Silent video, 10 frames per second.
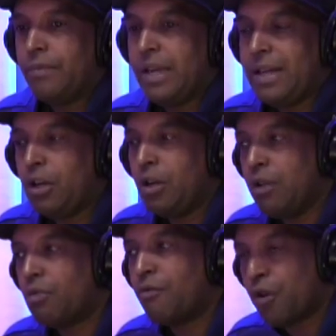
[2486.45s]
it,
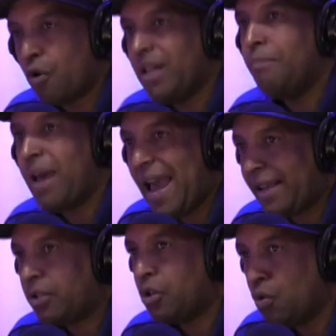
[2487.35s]
it reverting
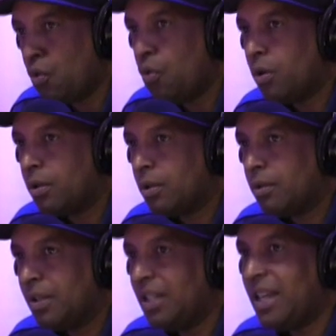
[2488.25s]
back to
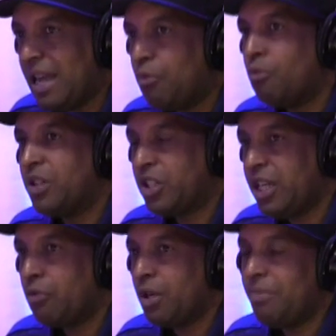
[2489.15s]
the label
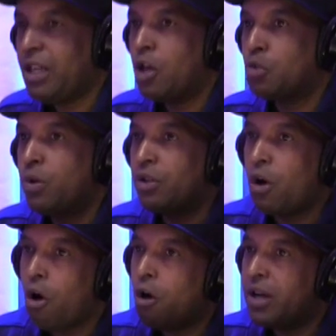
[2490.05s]
machinery because with
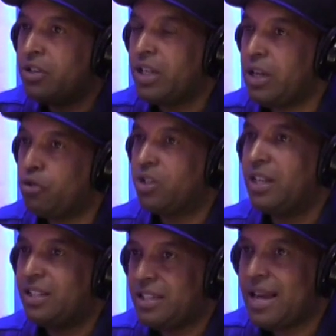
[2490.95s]
all here's an
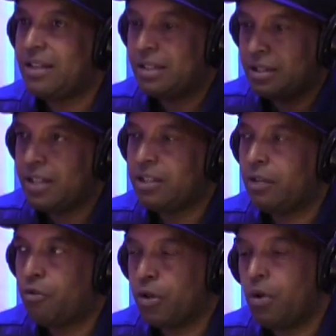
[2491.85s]
interesting stat,
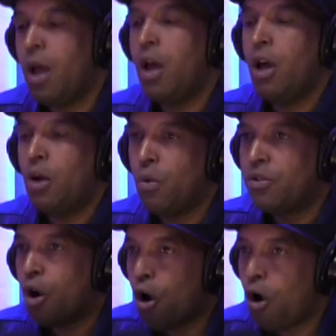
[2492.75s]
statistic for you,
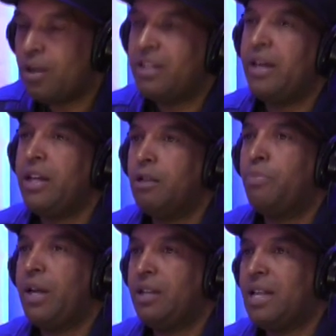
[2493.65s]
with all that the
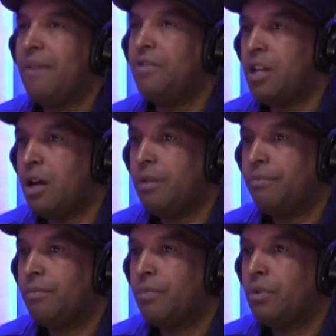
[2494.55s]
independents have done
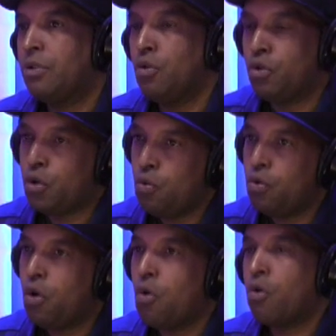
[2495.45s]
through
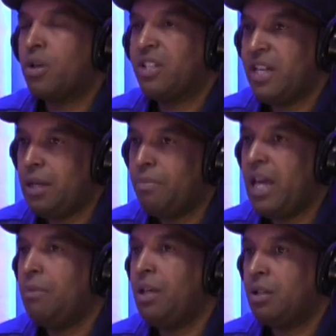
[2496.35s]
TuneCore, CD
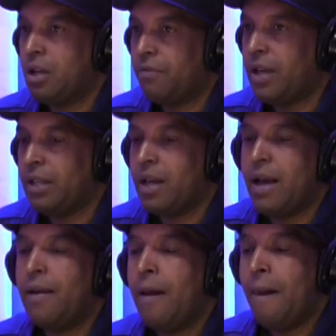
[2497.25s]
Baby, and stuff like
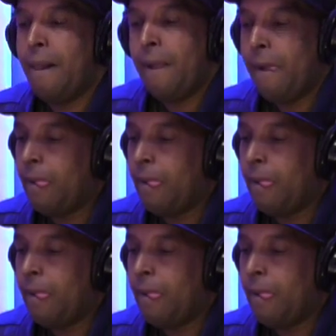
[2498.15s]
that, mm-hmm.